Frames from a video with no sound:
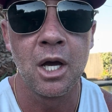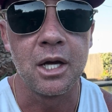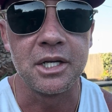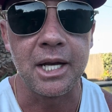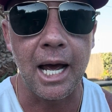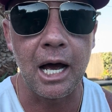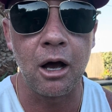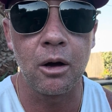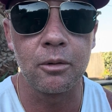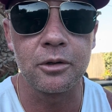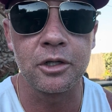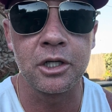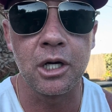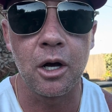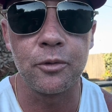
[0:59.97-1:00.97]
Now,
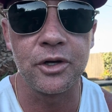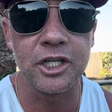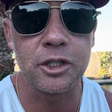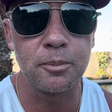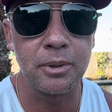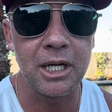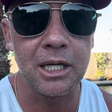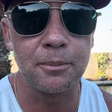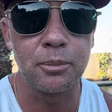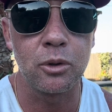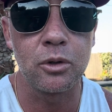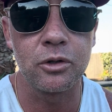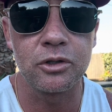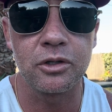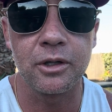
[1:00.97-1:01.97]
you know, these
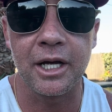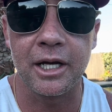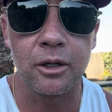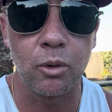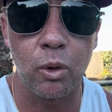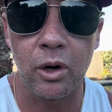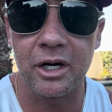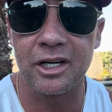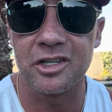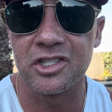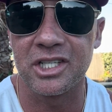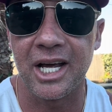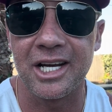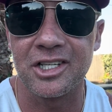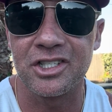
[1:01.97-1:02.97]
people and
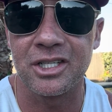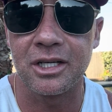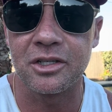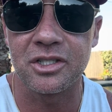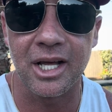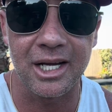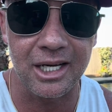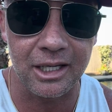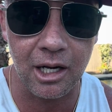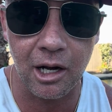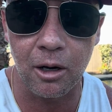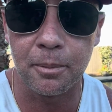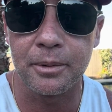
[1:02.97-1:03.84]
organizations, they can help